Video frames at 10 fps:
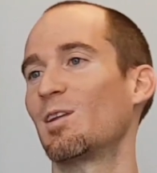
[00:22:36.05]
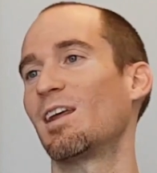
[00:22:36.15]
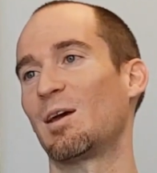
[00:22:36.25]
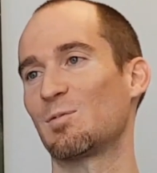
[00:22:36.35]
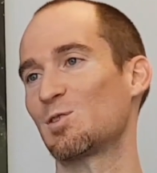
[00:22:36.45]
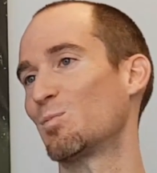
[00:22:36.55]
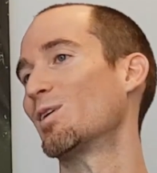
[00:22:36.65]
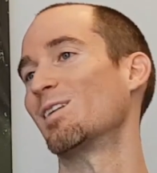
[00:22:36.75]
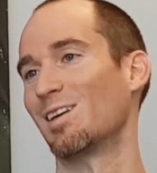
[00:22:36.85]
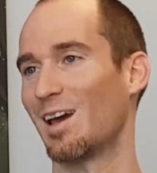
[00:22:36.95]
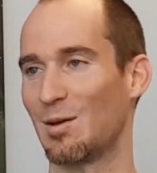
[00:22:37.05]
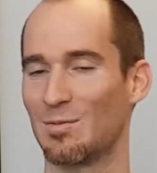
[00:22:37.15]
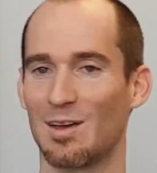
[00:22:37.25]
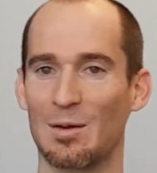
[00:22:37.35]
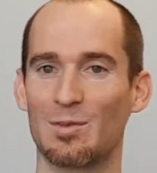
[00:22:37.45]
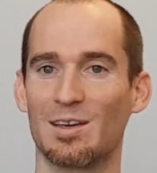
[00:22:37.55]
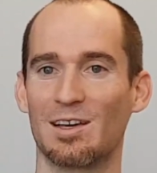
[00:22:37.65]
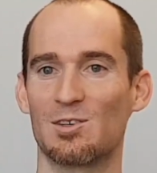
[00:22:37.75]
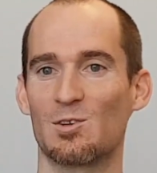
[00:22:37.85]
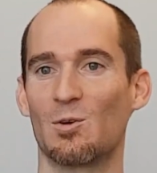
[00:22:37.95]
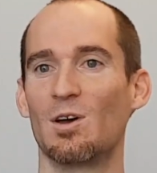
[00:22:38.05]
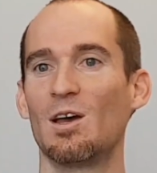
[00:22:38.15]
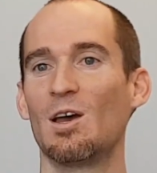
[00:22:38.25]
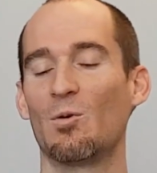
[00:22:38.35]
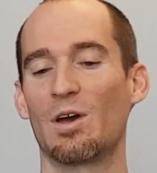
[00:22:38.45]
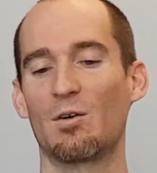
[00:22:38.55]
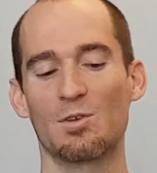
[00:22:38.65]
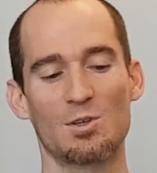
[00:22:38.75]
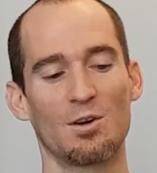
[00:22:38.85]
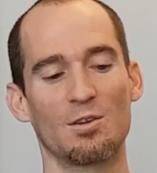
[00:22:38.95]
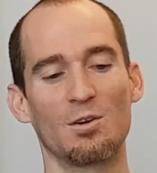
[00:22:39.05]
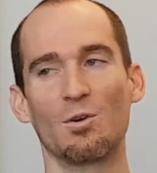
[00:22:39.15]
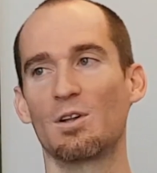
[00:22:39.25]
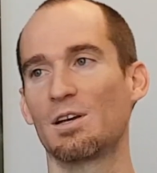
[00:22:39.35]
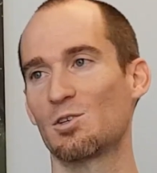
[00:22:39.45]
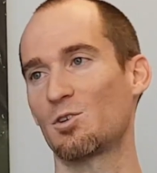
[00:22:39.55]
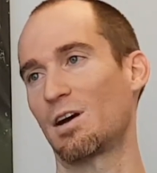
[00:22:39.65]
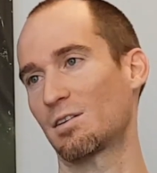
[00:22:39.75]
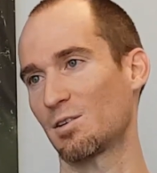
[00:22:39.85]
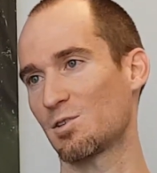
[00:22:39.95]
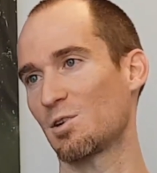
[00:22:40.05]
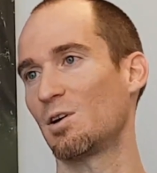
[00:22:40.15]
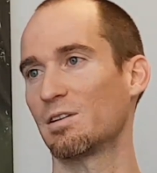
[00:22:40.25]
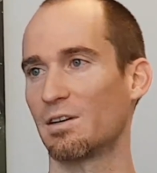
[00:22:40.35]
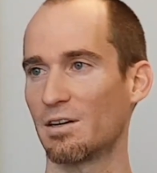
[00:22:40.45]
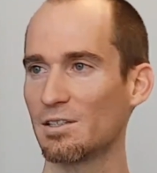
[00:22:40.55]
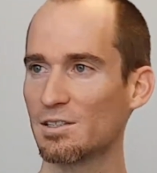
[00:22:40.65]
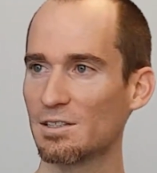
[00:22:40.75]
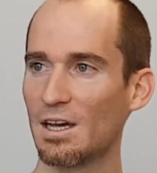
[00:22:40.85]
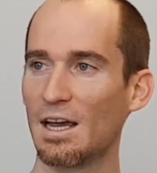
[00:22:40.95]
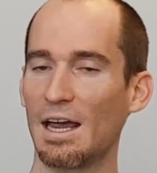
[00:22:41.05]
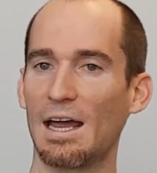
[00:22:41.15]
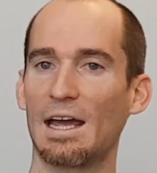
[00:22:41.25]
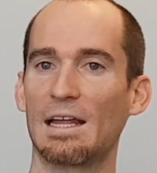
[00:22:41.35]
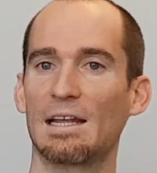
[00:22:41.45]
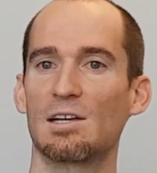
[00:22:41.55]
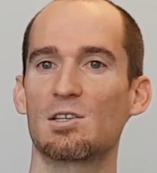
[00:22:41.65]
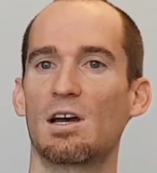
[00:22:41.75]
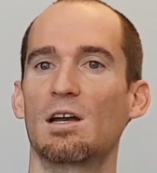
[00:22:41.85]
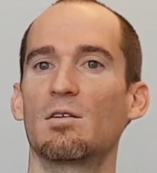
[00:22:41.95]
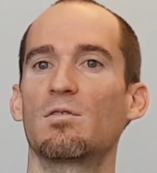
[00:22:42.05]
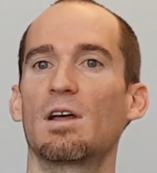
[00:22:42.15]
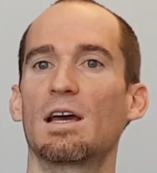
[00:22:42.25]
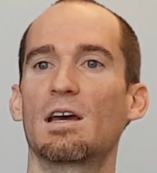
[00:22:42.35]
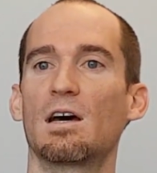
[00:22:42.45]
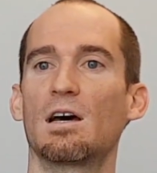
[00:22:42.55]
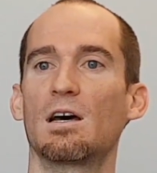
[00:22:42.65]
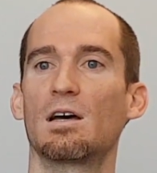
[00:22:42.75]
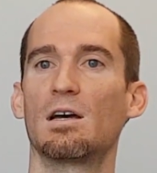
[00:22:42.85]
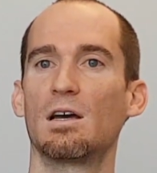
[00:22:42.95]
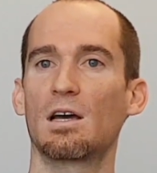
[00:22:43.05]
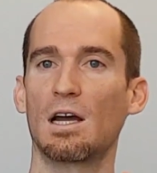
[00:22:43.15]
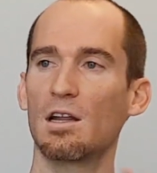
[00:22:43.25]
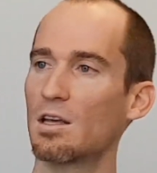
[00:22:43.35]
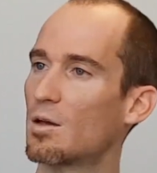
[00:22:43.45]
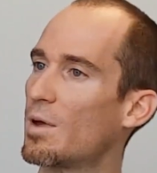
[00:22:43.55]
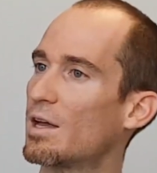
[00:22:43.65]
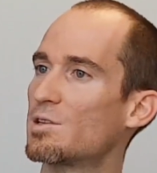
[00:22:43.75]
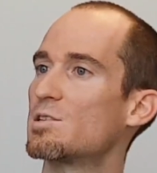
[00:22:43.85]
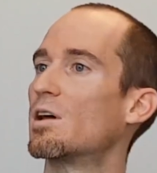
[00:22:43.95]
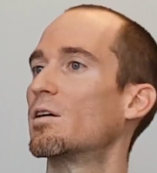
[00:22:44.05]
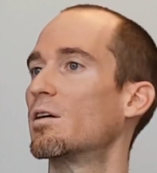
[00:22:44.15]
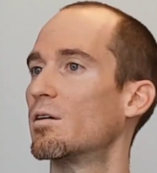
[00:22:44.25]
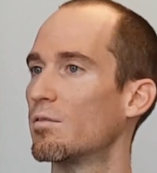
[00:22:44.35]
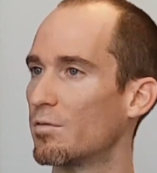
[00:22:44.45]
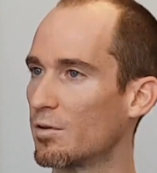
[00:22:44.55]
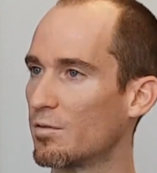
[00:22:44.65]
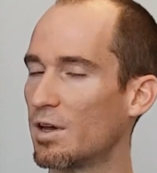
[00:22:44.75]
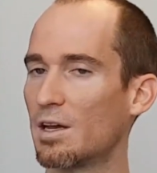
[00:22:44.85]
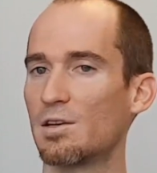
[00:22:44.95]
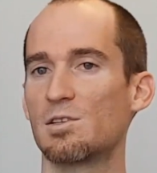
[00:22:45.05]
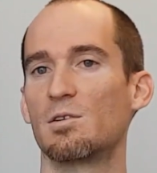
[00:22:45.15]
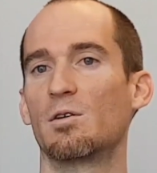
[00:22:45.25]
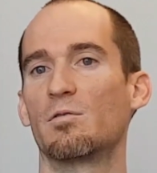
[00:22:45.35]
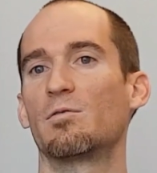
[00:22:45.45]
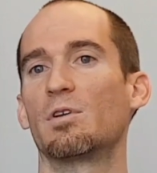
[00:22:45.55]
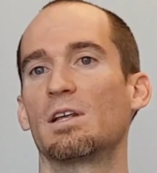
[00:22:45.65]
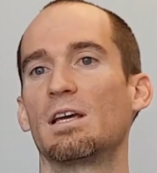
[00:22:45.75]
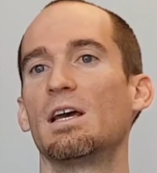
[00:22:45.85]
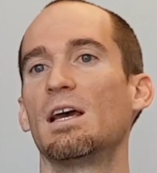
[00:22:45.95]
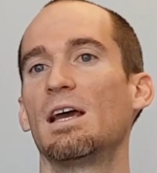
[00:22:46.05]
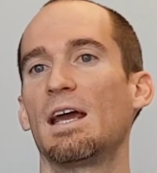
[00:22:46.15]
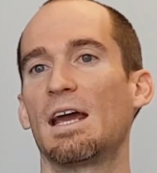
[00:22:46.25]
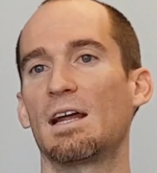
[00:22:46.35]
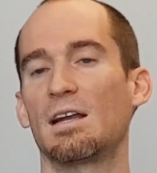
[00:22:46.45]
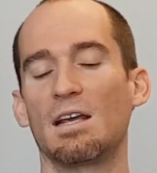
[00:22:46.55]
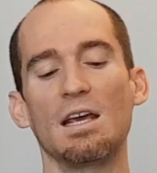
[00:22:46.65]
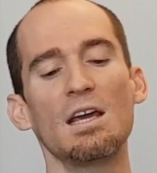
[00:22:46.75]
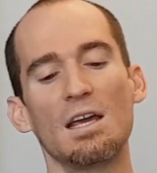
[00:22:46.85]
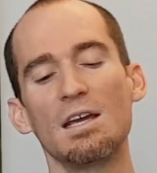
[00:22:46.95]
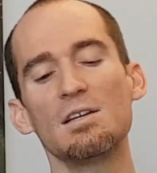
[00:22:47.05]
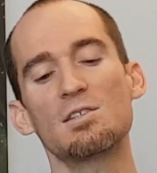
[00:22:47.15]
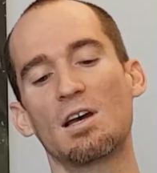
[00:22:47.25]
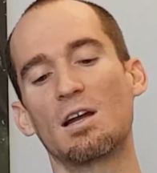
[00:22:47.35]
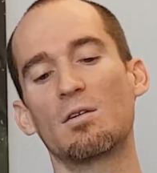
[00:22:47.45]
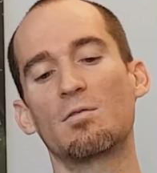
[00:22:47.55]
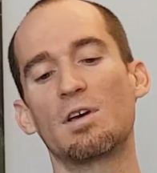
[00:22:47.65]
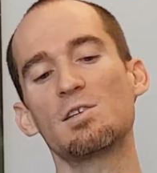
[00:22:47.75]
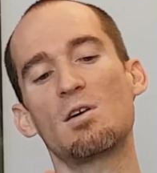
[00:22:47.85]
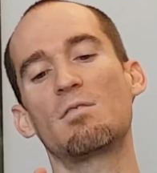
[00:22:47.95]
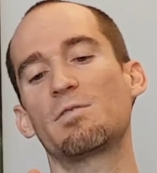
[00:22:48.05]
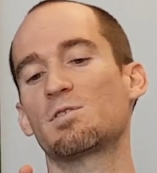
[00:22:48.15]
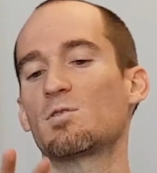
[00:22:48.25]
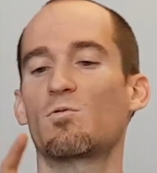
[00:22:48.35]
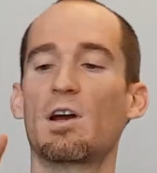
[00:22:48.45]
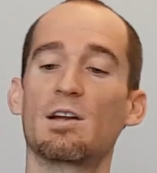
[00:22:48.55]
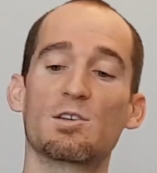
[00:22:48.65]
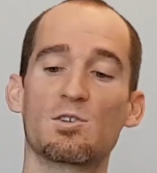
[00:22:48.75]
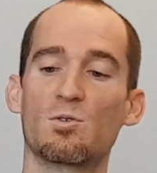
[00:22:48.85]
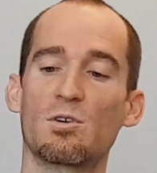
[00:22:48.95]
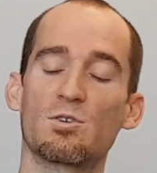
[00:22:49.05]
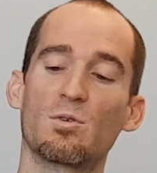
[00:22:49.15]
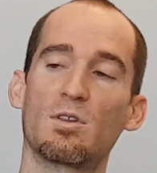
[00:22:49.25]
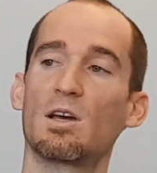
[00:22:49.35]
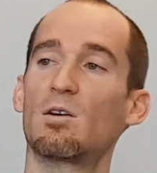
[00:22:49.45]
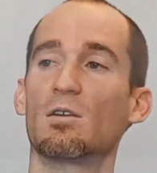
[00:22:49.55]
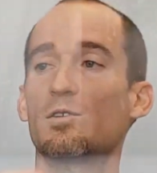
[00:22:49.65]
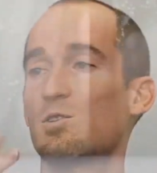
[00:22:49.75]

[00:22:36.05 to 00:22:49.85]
the names to play the game type thing. So we have what's called the nucleus tractus solitarius. Okay. And that's kind of like kind of the command center for the vagus nerve, really. And he is kind of, his office is right next door to a thing called the